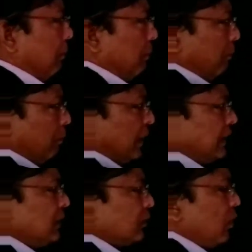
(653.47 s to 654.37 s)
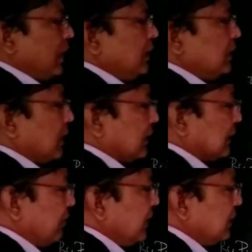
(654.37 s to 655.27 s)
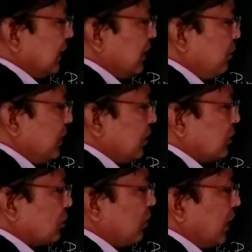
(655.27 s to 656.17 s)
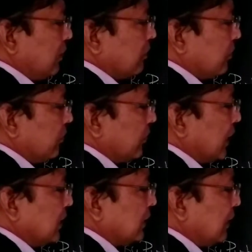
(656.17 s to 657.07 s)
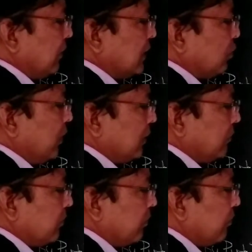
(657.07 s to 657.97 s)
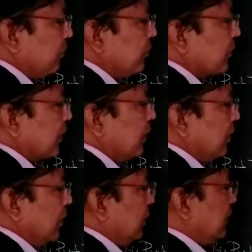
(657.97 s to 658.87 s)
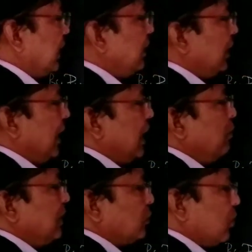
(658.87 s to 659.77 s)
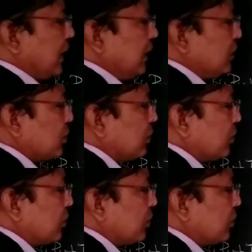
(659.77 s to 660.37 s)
BC square is 7 centimeter square, that is 7 square. Then AB square is